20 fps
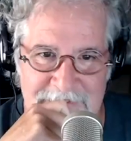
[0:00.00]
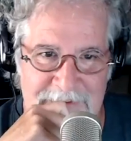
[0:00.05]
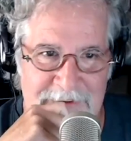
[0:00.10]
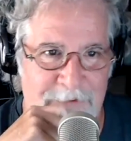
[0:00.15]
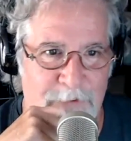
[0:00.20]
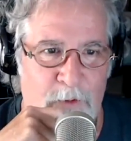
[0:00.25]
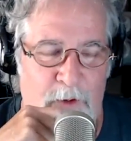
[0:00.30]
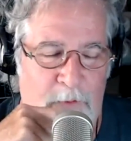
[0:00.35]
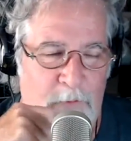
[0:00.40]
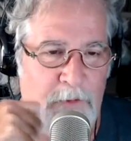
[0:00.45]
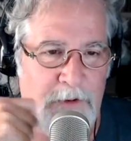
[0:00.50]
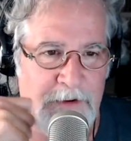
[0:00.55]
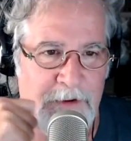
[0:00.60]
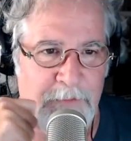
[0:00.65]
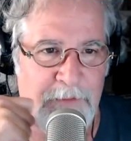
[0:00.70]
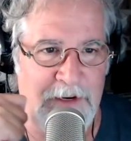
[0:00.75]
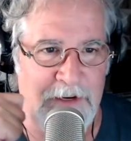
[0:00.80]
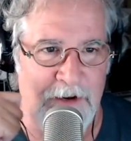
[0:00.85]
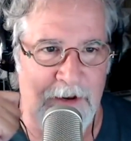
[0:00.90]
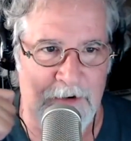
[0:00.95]
What do you
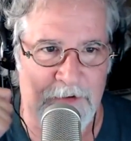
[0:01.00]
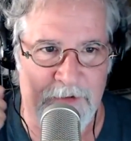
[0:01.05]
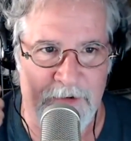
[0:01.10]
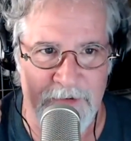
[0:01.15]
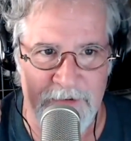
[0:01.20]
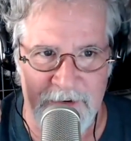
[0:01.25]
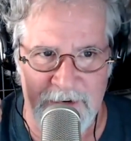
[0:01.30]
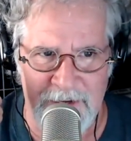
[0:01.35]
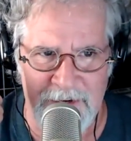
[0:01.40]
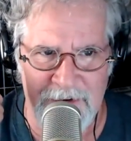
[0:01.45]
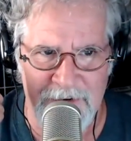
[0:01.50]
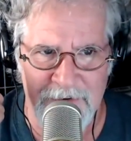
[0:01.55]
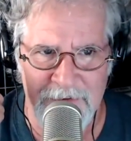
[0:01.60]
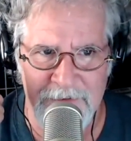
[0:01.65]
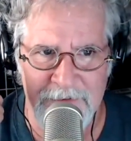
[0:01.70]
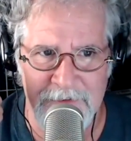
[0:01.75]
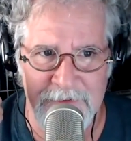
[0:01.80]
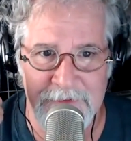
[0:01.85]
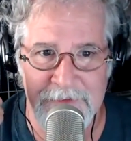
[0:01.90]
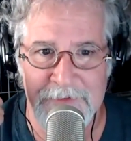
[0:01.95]
mean, electricity?
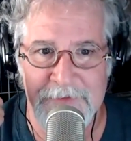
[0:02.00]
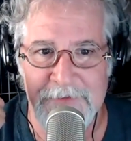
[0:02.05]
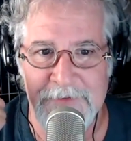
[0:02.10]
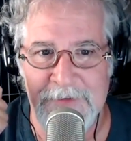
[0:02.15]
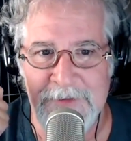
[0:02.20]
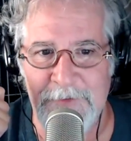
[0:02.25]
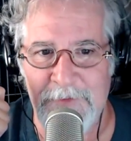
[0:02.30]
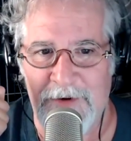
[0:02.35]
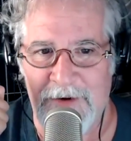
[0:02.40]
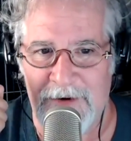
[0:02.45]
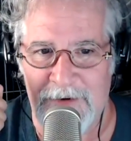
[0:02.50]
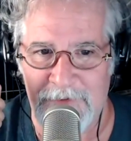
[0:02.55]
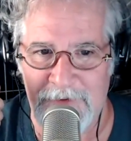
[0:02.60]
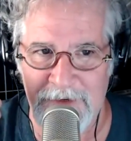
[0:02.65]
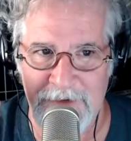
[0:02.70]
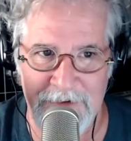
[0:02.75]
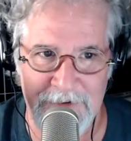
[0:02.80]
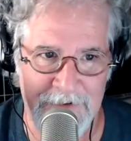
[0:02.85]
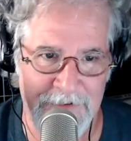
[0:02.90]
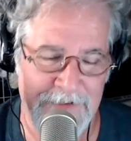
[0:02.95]
Come on,
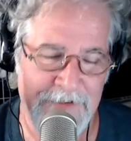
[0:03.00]
man.